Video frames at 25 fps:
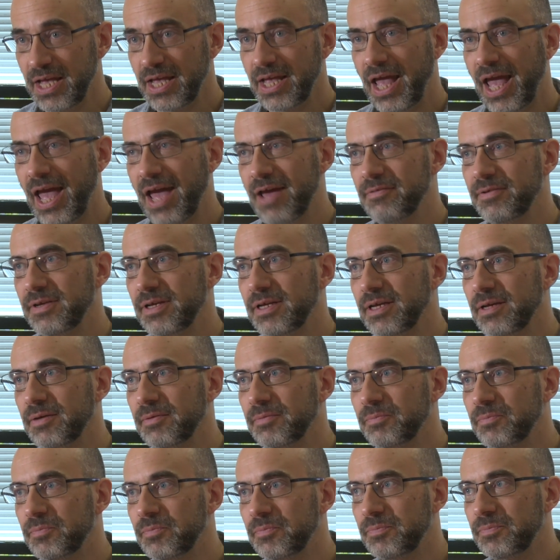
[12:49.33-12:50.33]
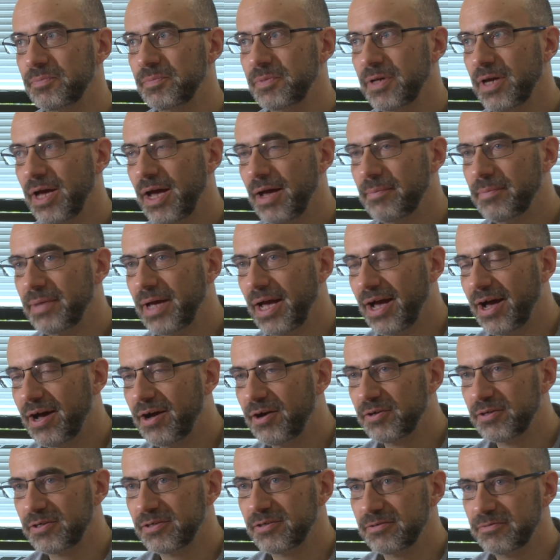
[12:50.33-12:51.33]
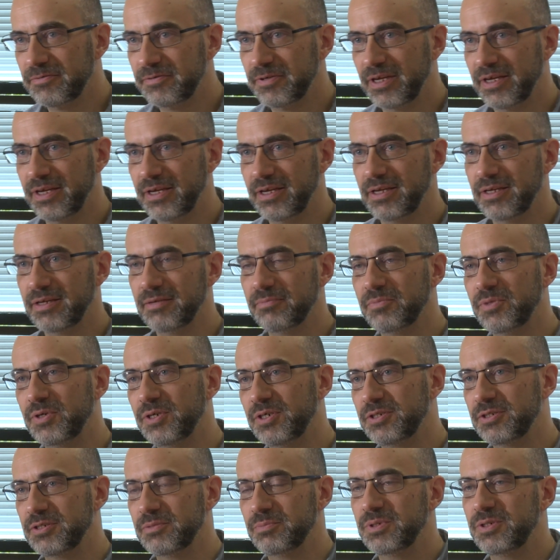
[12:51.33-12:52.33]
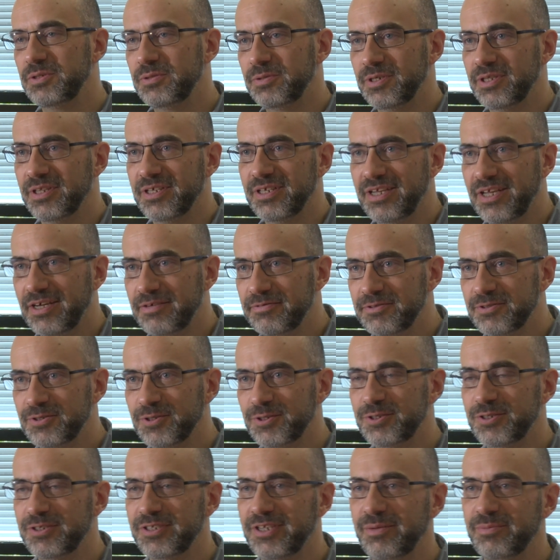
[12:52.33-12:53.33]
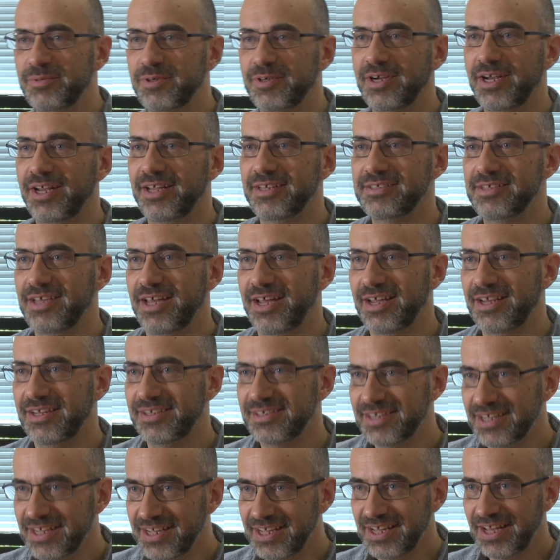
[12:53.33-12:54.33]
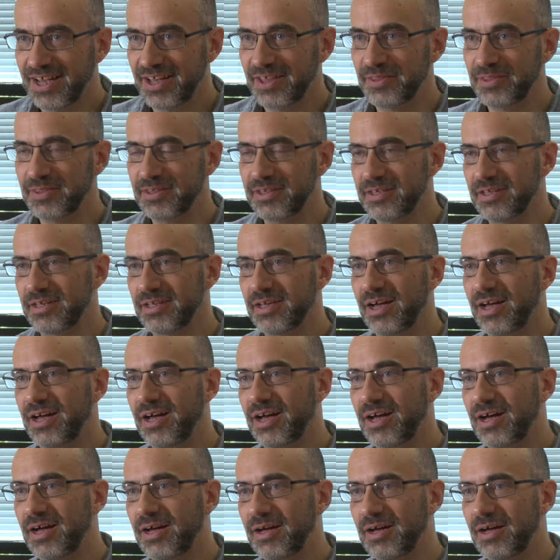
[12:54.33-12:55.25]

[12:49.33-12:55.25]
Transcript: having come out of a merger between the left Social Democrats and the uh,